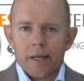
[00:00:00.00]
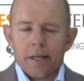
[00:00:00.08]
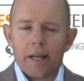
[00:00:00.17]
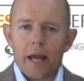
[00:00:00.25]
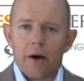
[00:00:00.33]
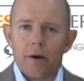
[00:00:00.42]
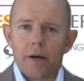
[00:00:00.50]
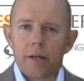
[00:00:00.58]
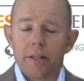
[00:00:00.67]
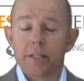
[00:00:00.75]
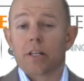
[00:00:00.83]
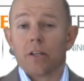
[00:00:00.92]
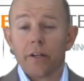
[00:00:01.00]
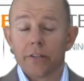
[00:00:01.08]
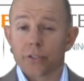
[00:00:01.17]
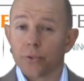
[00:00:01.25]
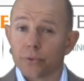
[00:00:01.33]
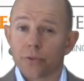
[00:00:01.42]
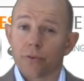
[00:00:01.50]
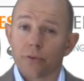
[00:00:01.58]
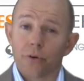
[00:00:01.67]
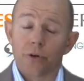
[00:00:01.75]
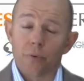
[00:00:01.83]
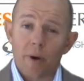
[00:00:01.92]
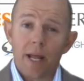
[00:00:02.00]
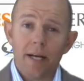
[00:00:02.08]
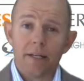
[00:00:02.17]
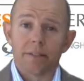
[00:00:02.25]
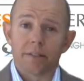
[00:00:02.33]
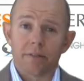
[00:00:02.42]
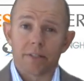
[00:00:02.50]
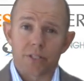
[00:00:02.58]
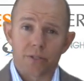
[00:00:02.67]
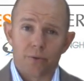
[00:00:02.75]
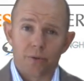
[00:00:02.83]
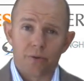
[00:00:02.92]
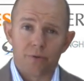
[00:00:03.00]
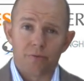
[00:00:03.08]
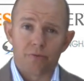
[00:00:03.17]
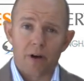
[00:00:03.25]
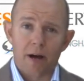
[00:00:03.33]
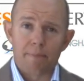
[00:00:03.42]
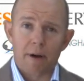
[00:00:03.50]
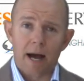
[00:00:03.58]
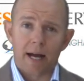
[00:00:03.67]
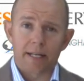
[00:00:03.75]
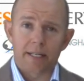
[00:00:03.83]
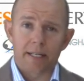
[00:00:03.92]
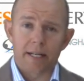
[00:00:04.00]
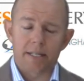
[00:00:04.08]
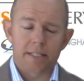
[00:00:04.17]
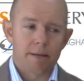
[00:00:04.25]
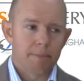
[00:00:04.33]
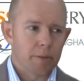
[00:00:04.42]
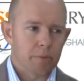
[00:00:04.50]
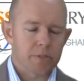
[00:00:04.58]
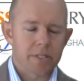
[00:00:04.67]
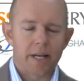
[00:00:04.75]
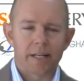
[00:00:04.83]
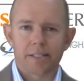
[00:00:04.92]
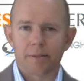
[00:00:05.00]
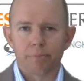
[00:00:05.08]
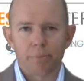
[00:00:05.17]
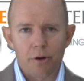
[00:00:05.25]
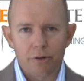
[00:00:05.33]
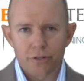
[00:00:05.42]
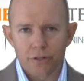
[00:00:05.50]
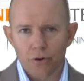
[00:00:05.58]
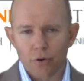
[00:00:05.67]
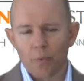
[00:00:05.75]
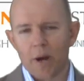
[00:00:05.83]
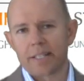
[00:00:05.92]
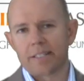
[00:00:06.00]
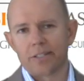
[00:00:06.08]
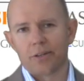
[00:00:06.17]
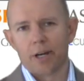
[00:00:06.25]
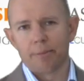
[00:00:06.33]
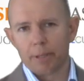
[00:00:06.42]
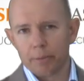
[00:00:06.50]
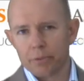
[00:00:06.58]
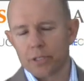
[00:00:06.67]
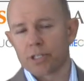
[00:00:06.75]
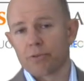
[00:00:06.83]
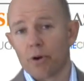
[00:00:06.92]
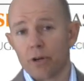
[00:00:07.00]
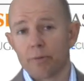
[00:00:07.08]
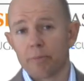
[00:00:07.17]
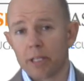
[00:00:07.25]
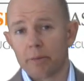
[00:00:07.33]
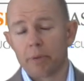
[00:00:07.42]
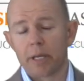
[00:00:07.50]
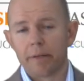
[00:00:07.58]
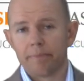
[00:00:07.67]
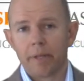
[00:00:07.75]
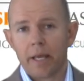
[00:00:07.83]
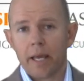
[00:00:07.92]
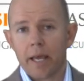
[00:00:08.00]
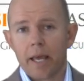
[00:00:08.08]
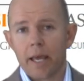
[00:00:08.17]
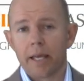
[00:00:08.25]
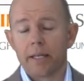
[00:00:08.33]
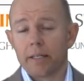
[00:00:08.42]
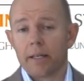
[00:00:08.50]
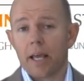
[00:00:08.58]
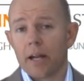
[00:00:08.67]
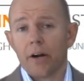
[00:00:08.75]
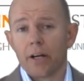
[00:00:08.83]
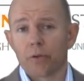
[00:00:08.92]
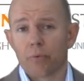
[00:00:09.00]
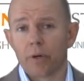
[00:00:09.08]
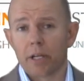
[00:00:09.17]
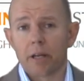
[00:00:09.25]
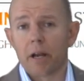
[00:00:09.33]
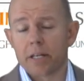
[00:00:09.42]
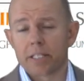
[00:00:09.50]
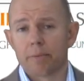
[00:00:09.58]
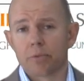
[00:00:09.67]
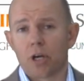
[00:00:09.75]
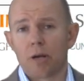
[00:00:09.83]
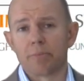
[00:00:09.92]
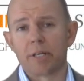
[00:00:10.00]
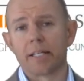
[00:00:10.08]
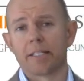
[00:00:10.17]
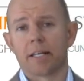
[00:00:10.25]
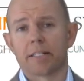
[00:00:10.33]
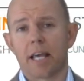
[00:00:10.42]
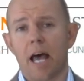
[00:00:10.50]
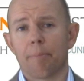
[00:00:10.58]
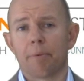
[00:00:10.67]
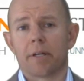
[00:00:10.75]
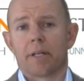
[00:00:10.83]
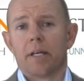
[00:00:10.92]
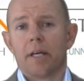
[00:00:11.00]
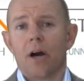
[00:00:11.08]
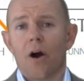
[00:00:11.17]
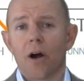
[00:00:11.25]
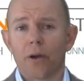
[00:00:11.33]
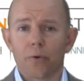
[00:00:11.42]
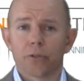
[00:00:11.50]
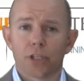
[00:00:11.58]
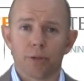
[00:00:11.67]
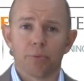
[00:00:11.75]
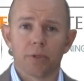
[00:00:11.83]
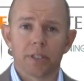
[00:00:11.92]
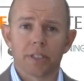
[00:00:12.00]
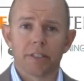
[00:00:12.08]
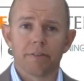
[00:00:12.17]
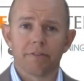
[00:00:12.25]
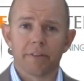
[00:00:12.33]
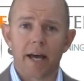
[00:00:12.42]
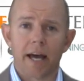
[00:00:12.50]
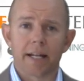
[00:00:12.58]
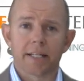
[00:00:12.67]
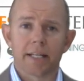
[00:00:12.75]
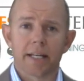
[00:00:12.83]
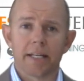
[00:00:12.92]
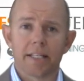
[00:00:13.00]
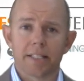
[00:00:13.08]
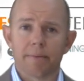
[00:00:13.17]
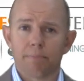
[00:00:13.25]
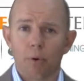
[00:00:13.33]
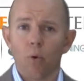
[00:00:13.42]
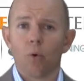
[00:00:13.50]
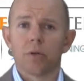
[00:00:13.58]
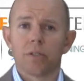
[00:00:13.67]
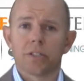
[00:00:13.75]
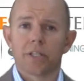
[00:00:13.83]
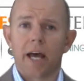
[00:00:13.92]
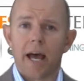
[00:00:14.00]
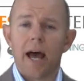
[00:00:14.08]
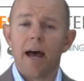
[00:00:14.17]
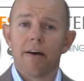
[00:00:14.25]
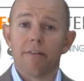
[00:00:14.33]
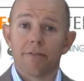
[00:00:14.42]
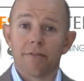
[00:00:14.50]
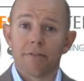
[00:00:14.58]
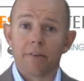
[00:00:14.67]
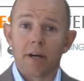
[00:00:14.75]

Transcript: Now, there's a lot of schools of thought around this sort of marketing. Some people say, listen, brochures are a waste of time. People just throw them in the bin. And I'd agree, sometimes that does happen. I also believe that it is important to have